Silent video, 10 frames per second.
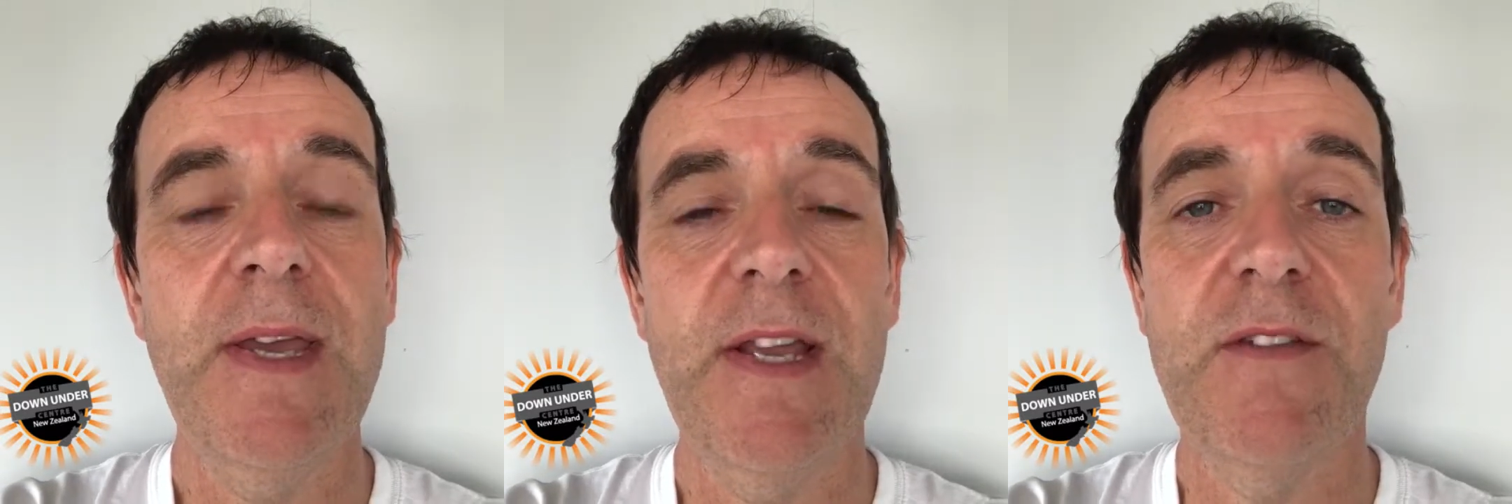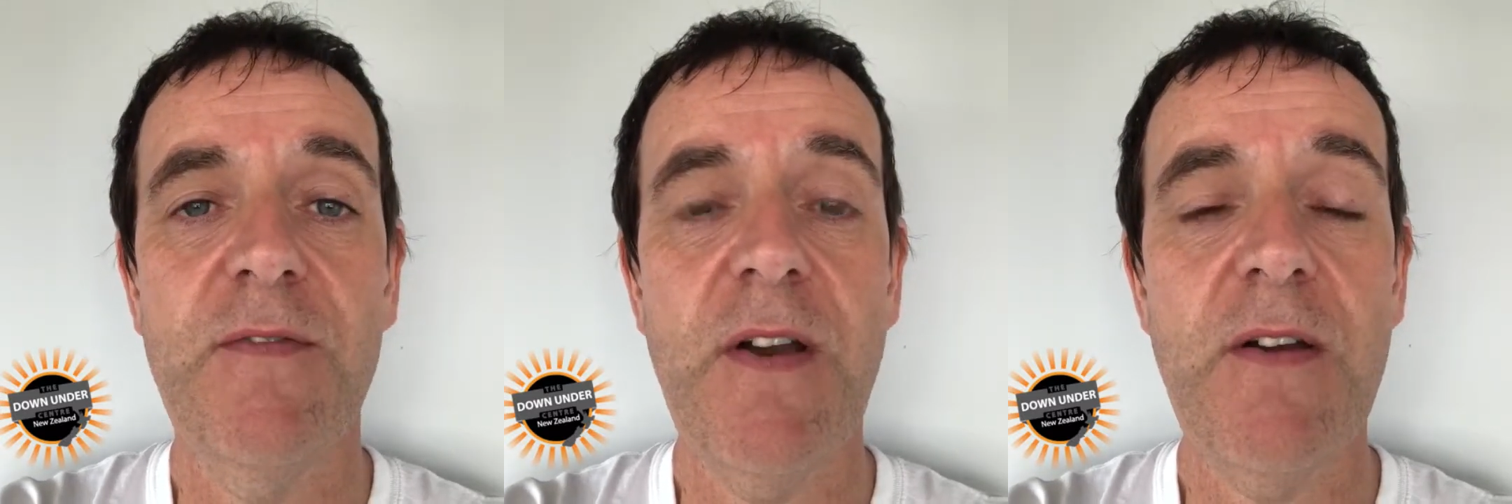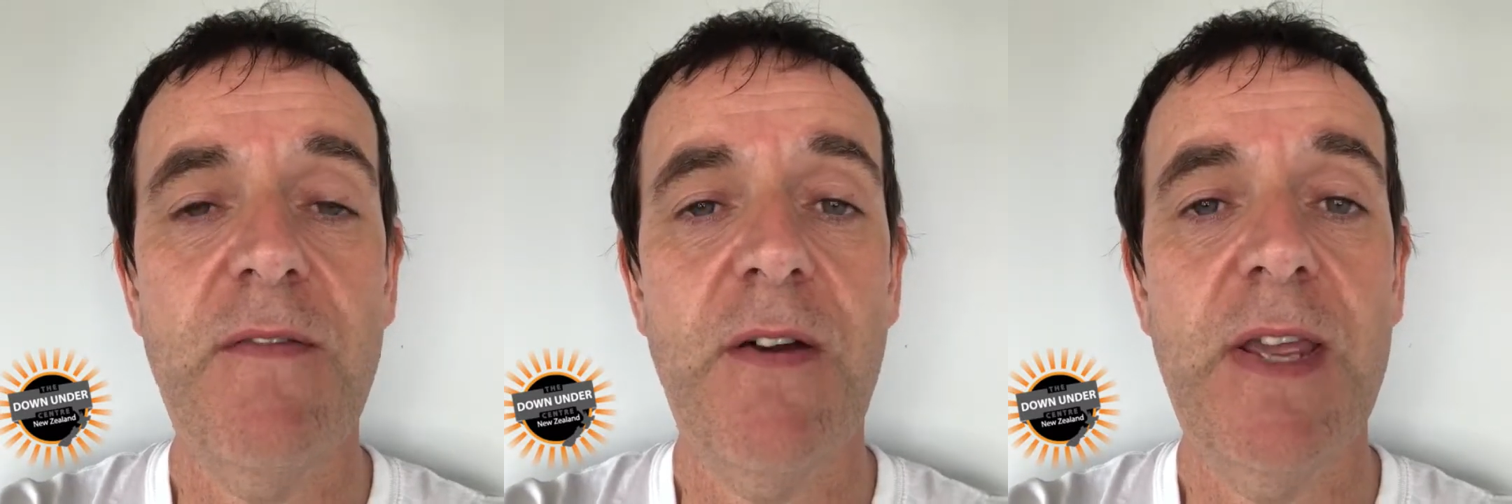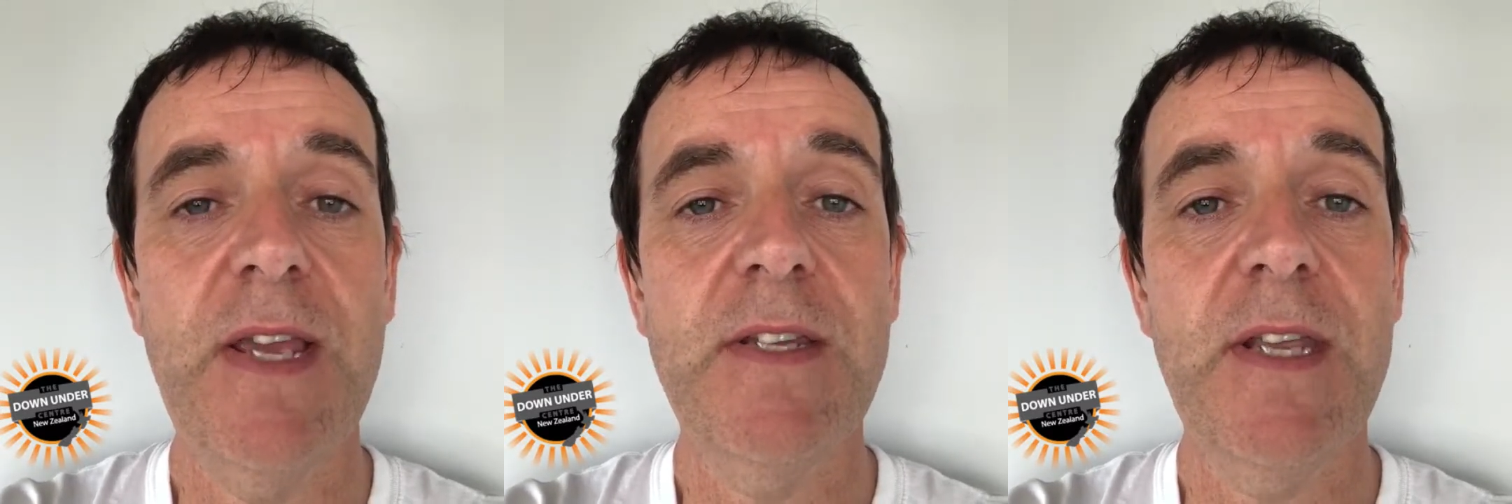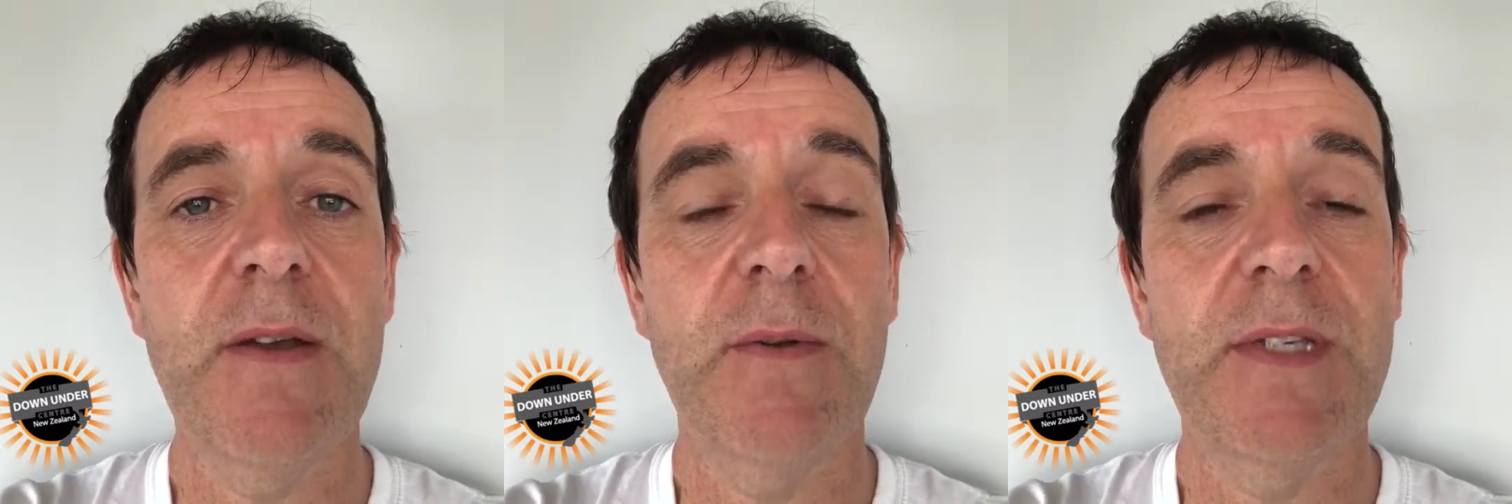It's very, very
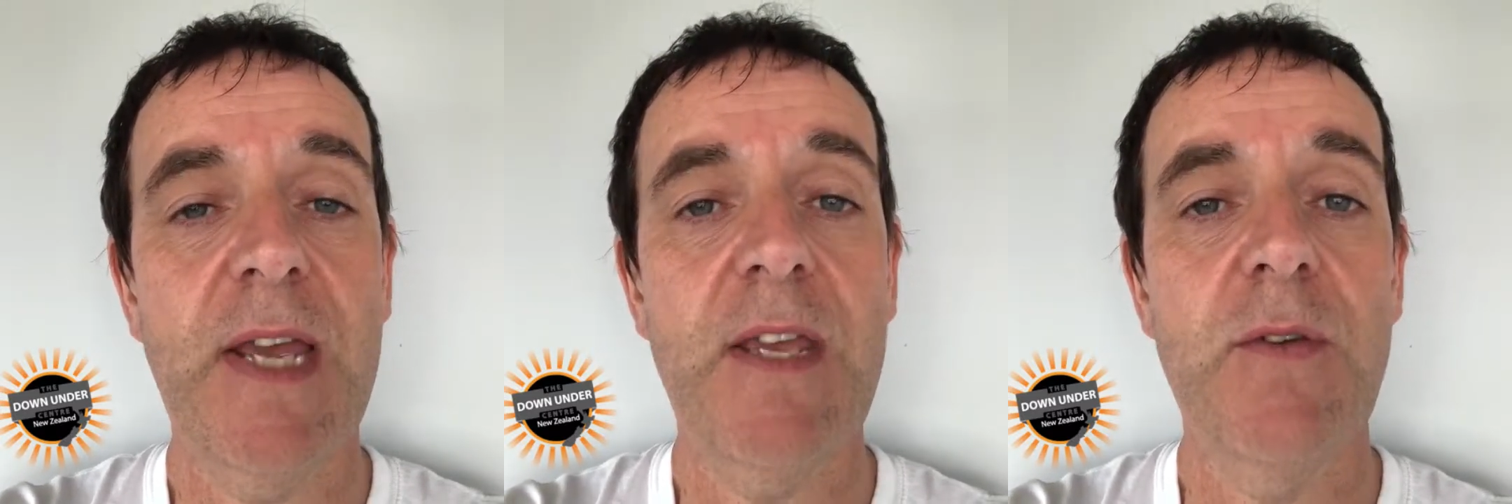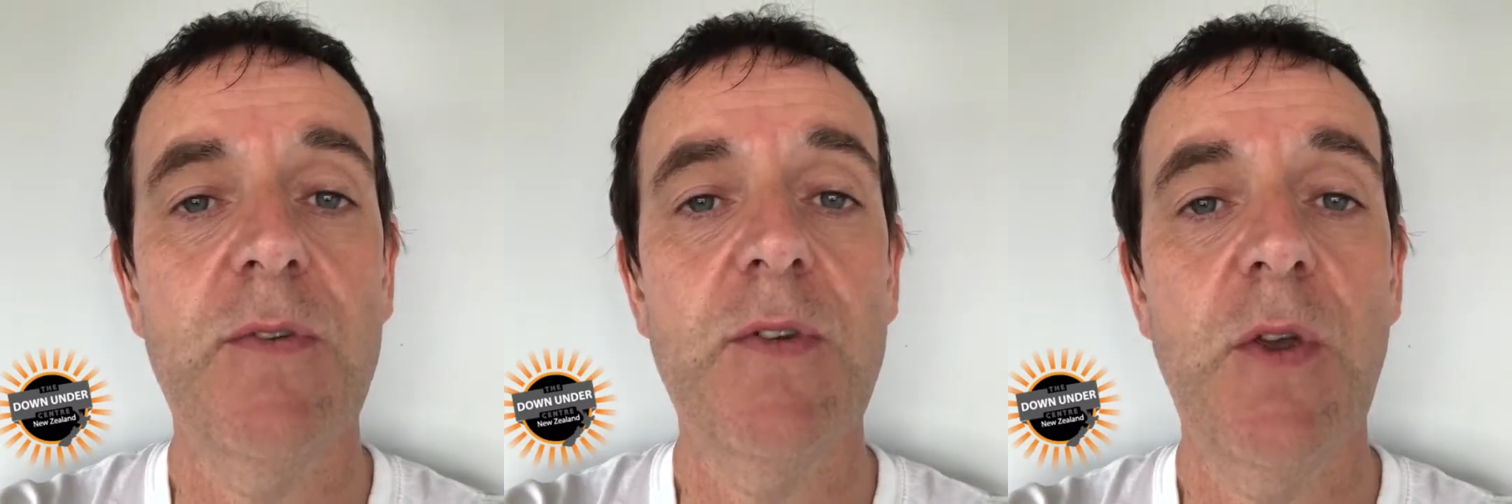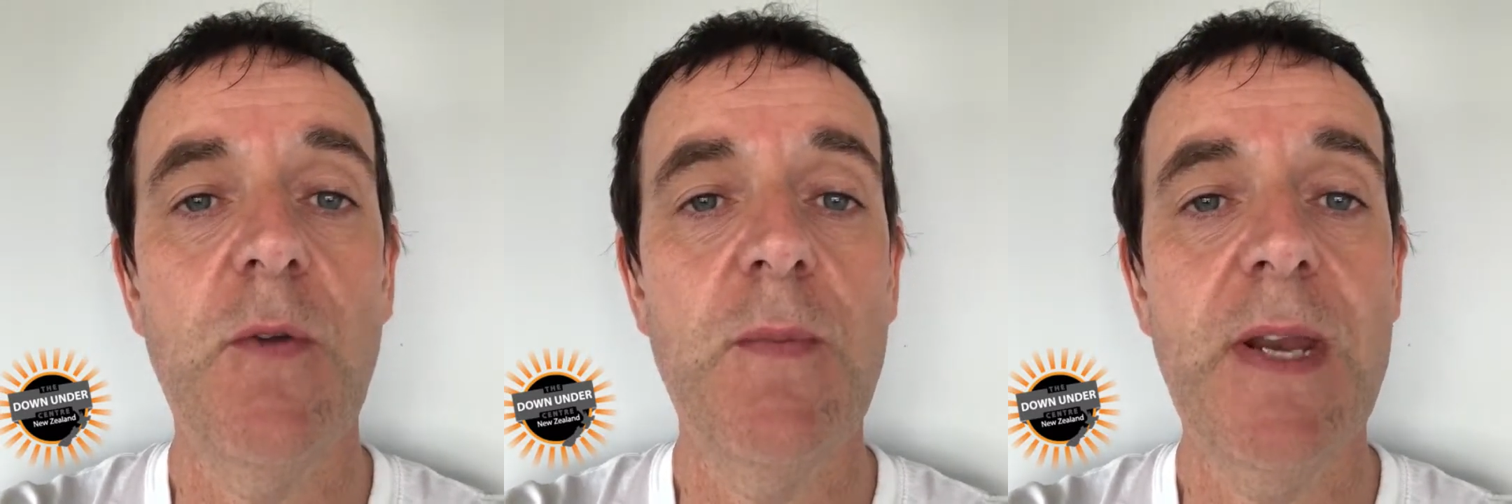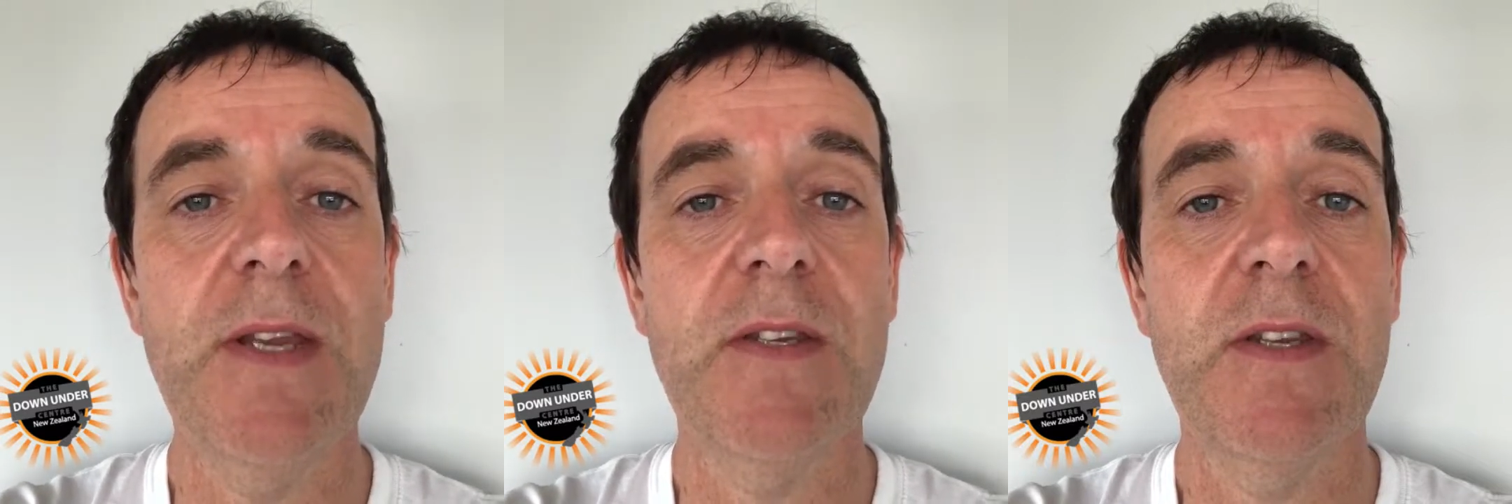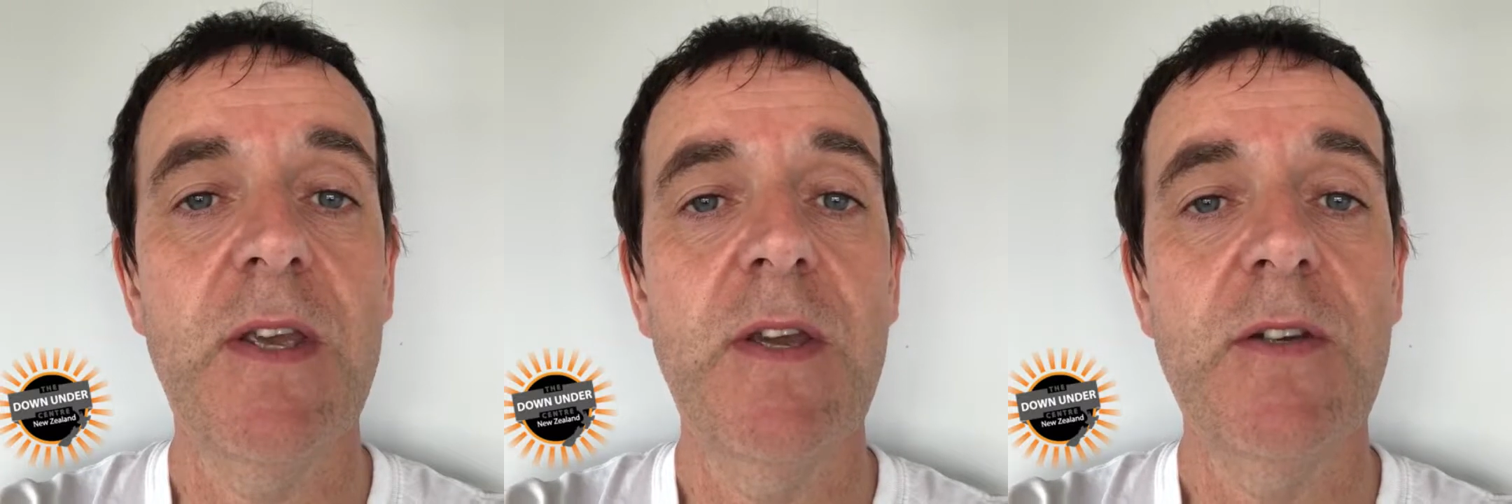easy. It'll take you 2 minutes.